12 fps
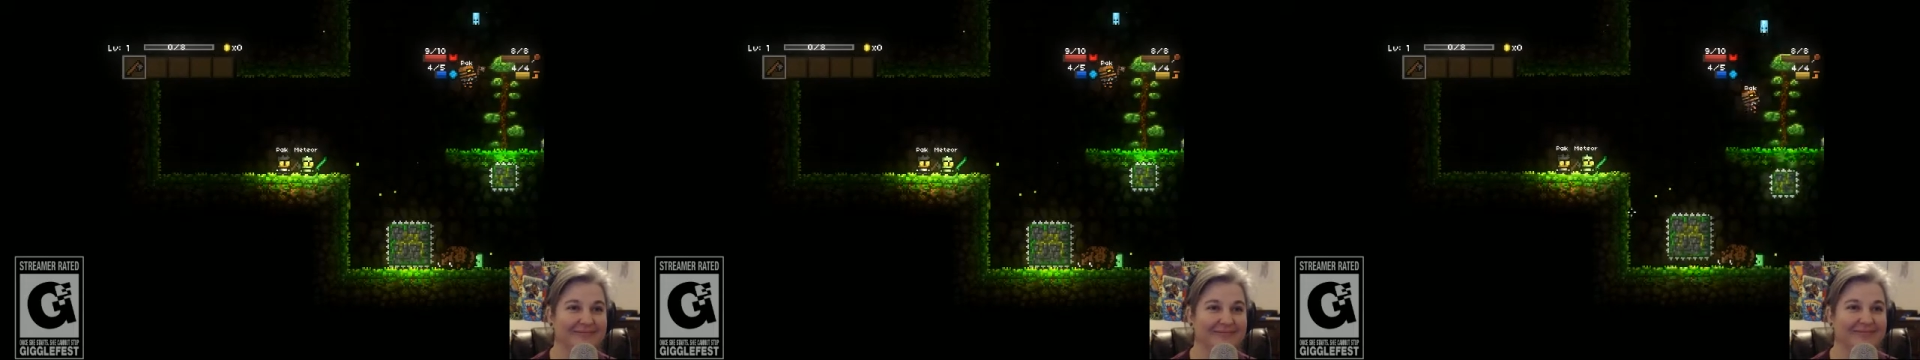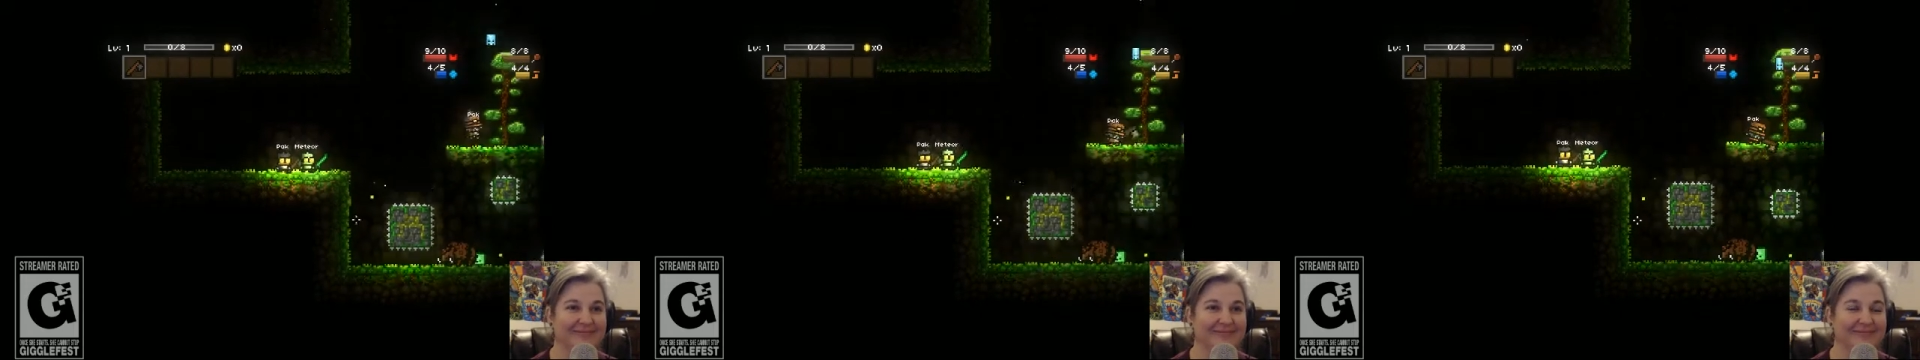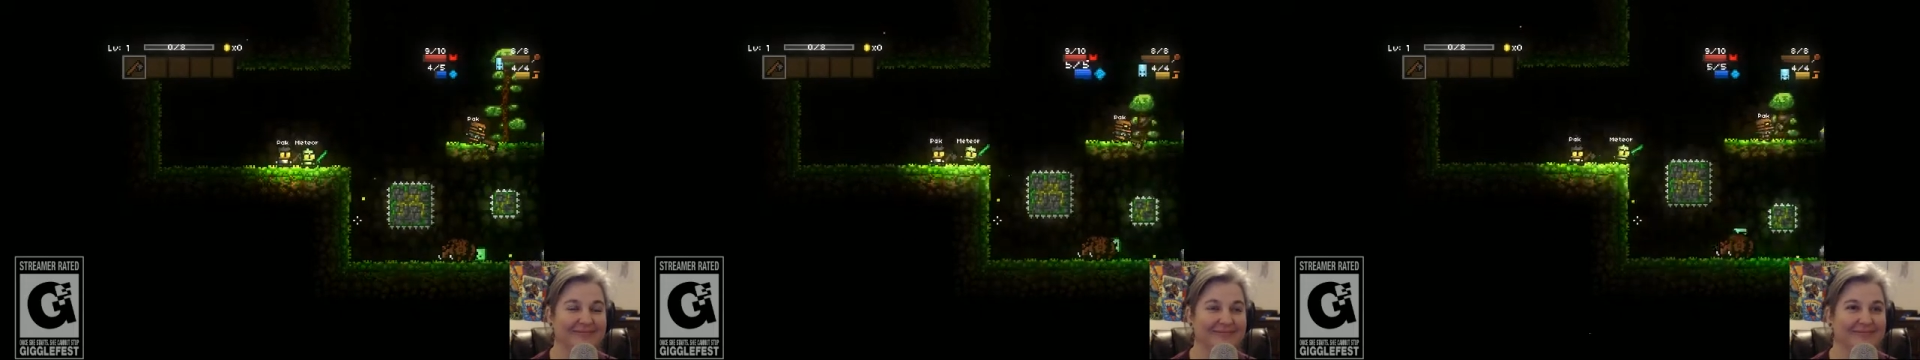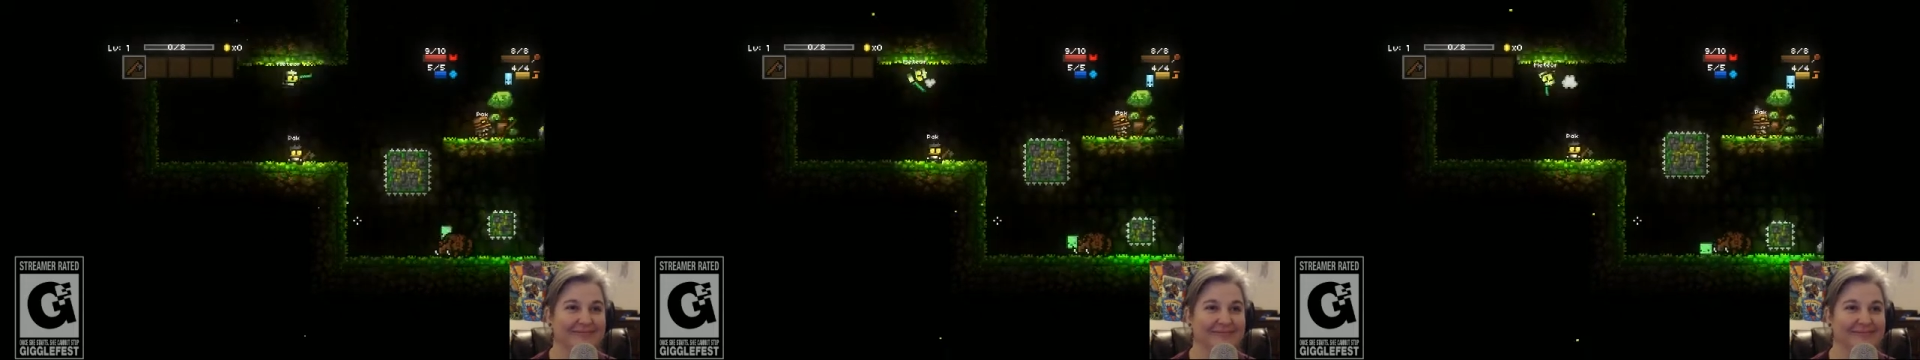
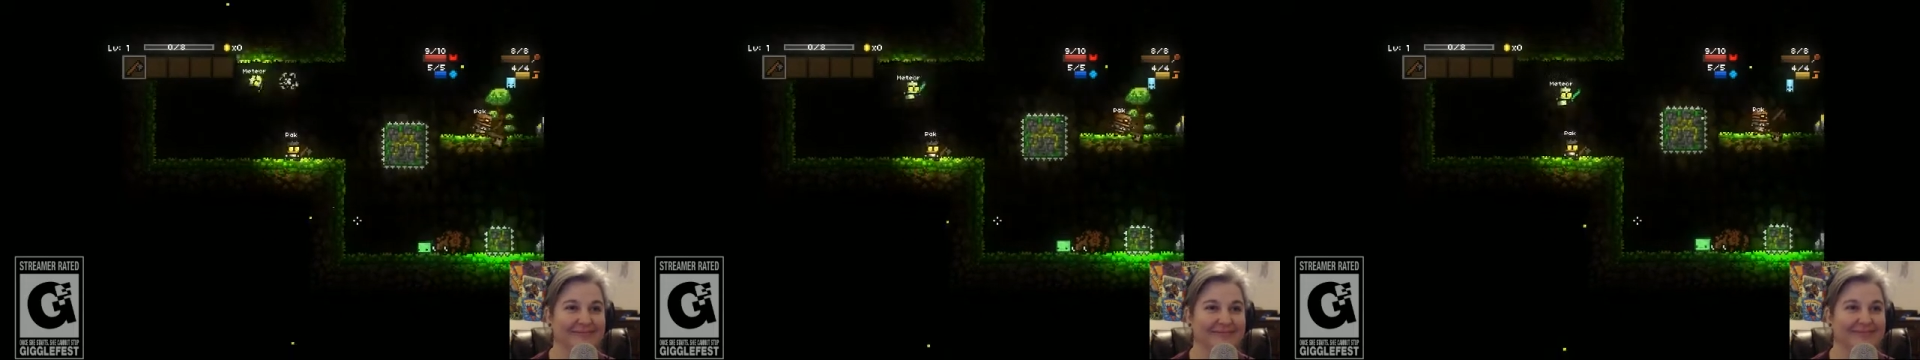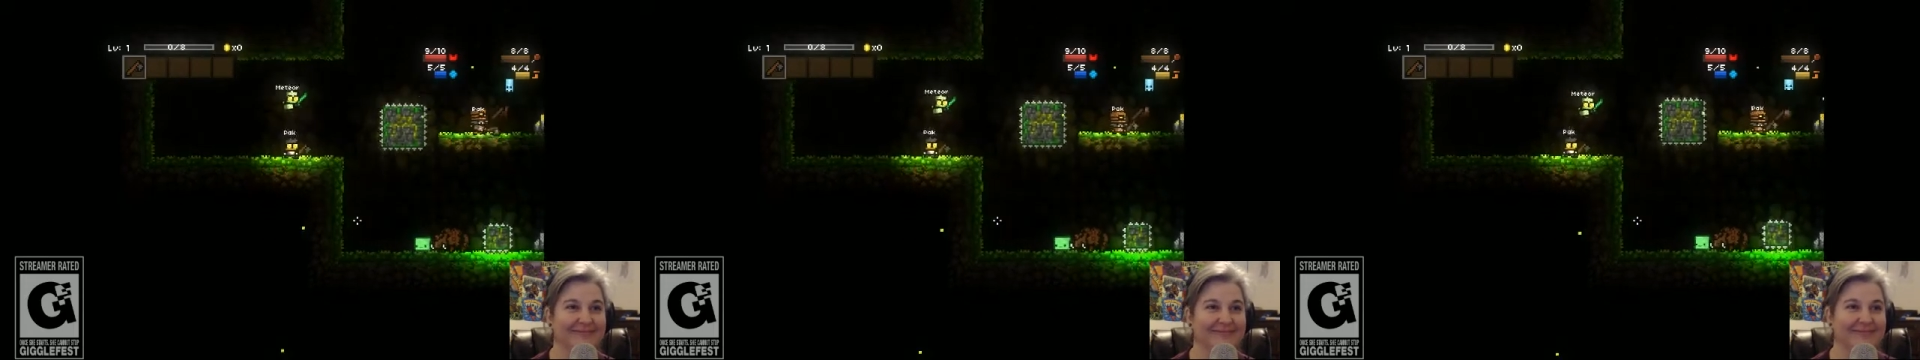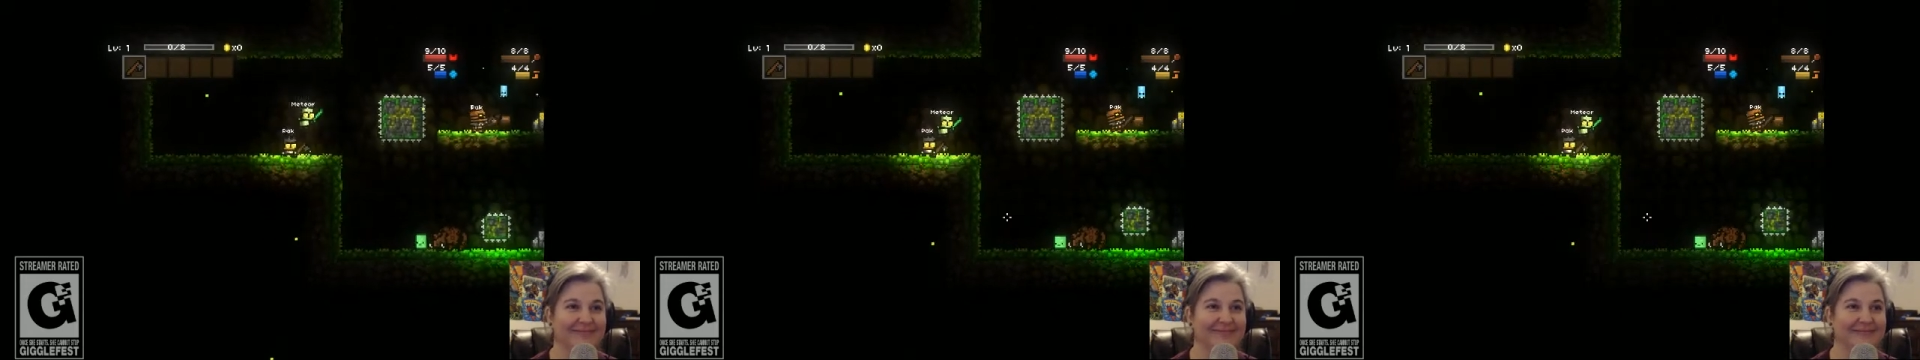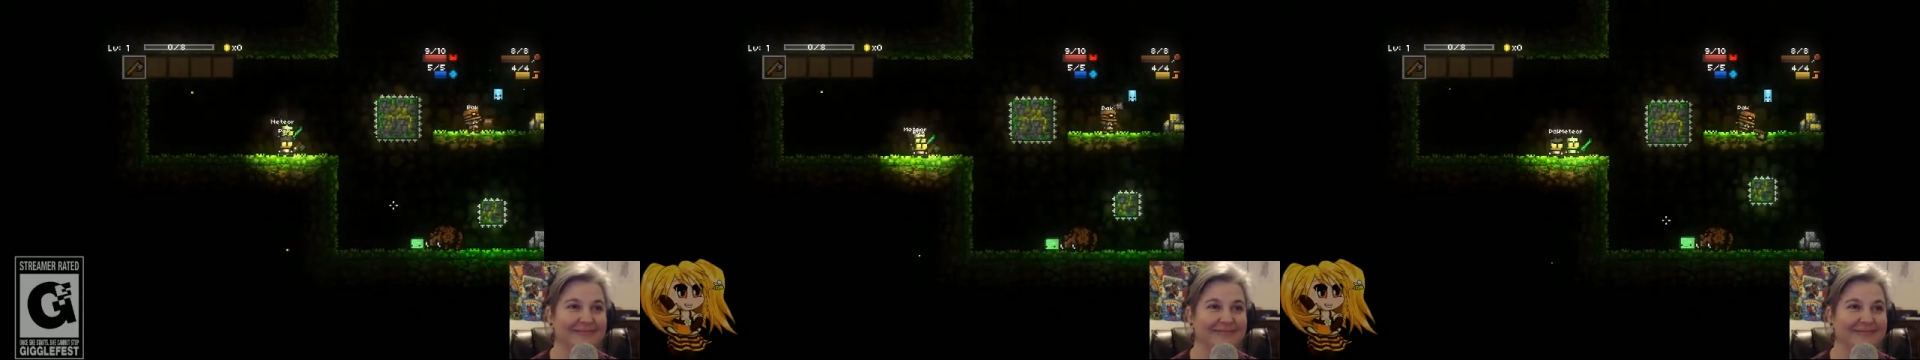
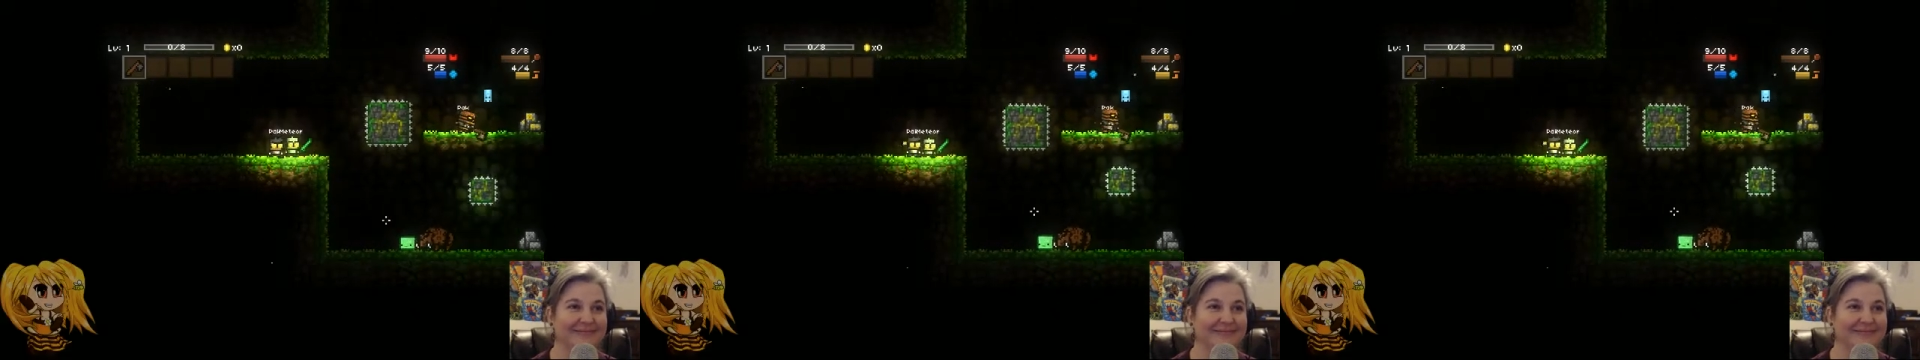Nobody speaks.